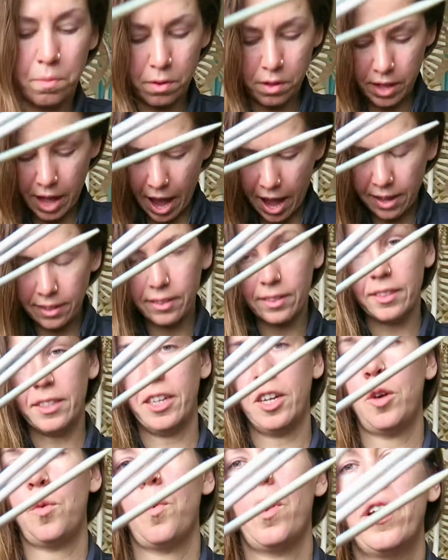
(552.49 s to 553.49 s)

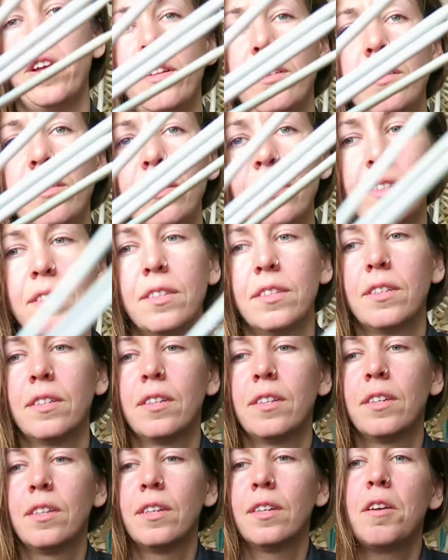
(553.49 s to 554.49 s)
plastic ones
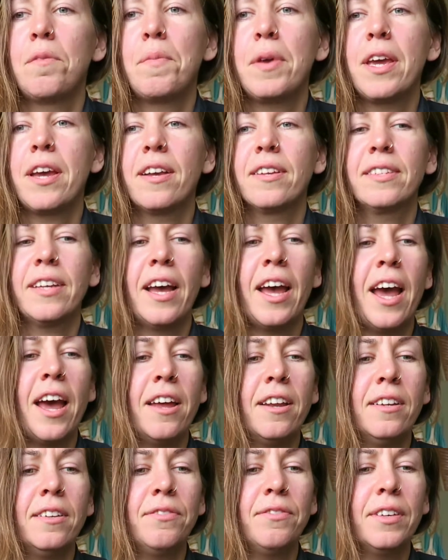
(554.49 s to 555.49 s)
because I
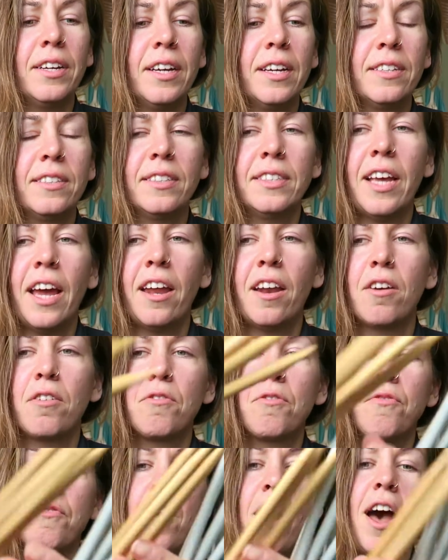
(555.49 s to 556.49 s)
had a set
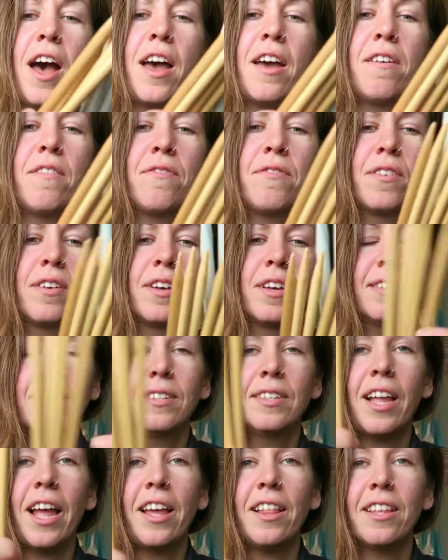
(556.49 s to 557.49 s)
of 5
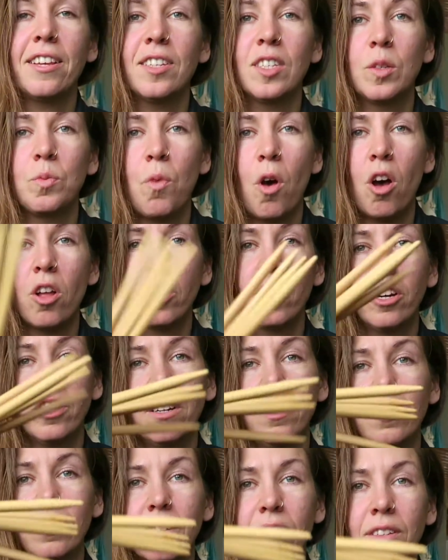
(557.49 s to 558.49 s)
slightly smaller